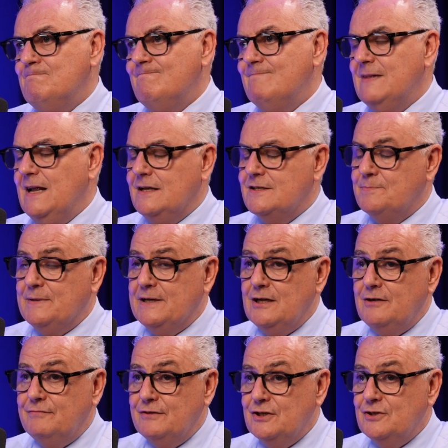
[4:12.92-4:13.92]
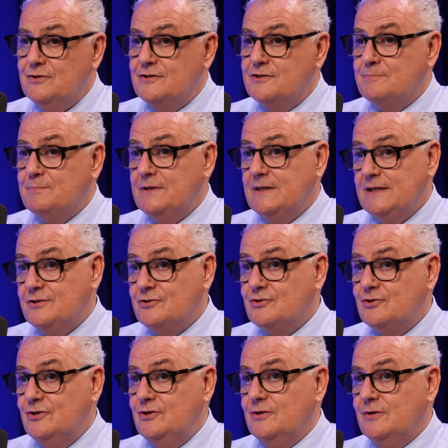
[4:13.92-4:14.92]
yeah, it's a bit overused, but it's
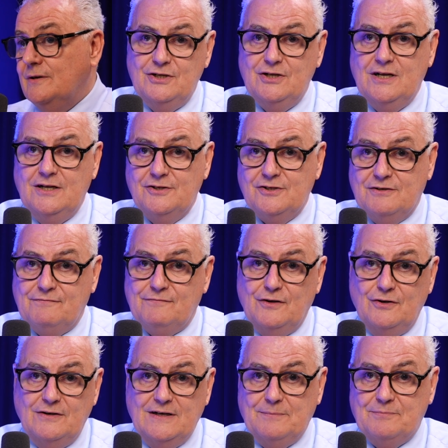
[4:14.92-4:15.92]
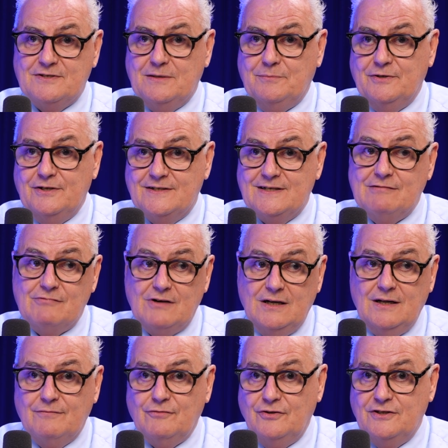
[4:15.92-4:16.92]
true. You can't just phone up someone and say, right,
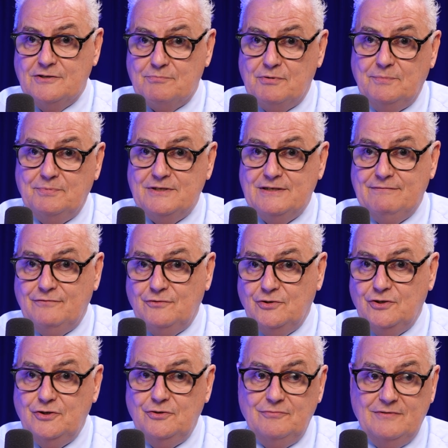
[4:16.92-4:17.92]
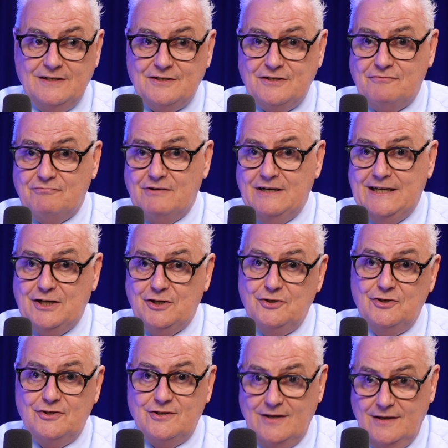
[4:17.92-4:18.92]
I've got this property for you. This is really
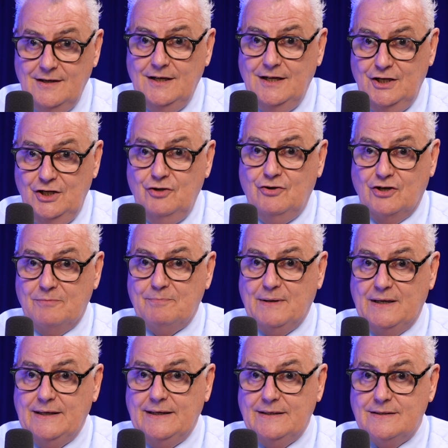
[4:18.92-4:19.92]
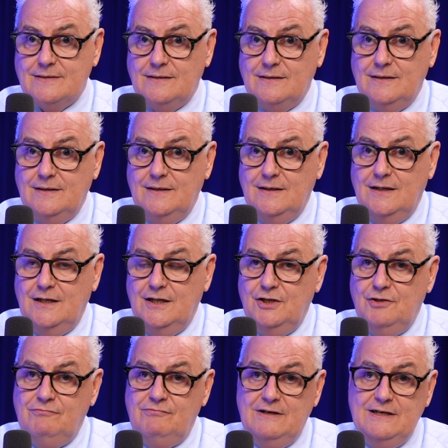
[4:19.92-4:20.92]
good. You've got to buy it.
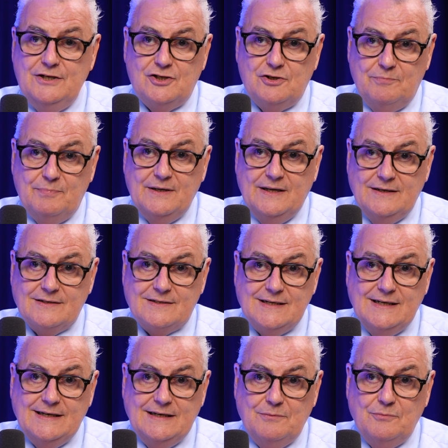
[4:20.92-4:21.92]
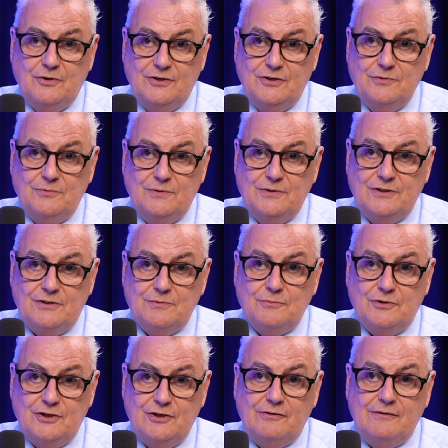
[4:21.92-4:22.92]
You really should be understanding what
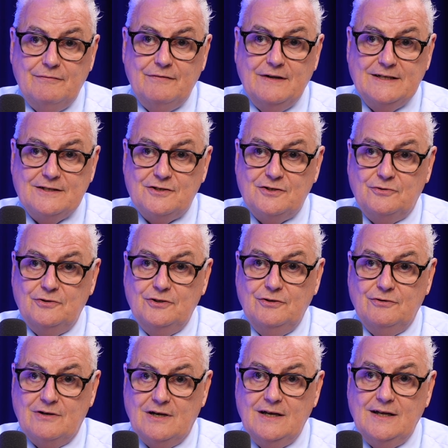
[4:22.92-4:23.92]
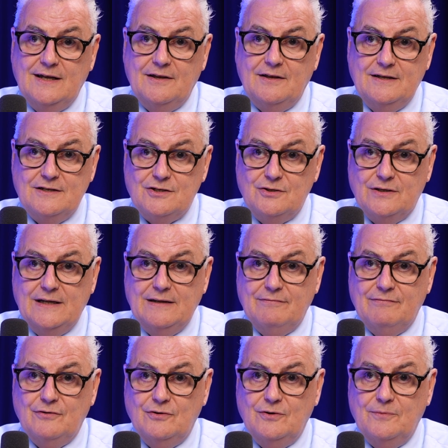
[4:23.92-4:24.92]
your investor or your client is looking
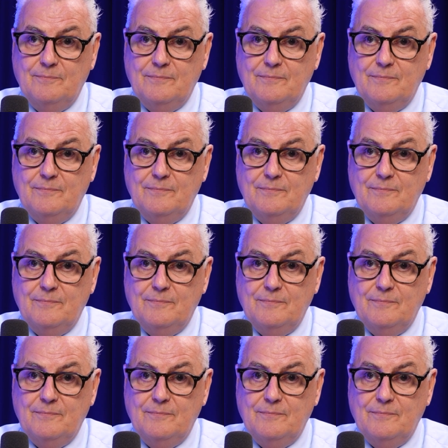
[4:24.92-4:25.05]
for.